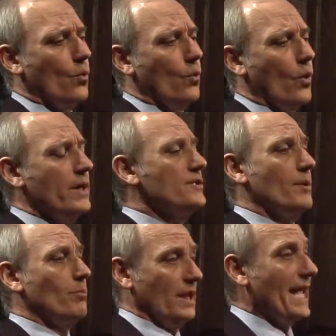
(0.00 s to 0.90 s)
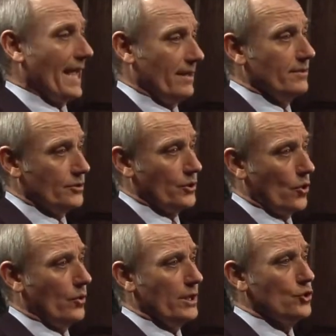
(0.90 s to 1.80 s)
what is the plan?
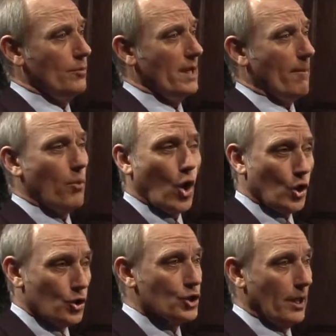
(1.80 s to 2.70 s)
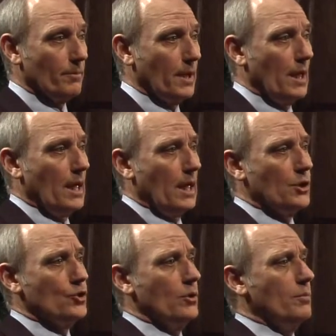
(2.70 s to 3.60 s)
So it should be a partnership.
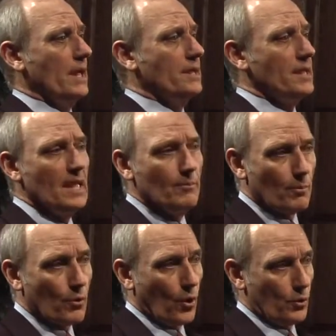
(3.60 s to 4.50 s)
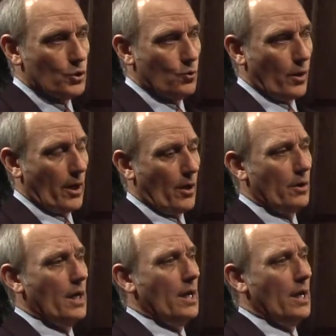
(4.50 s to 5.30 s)
It should be a team approach where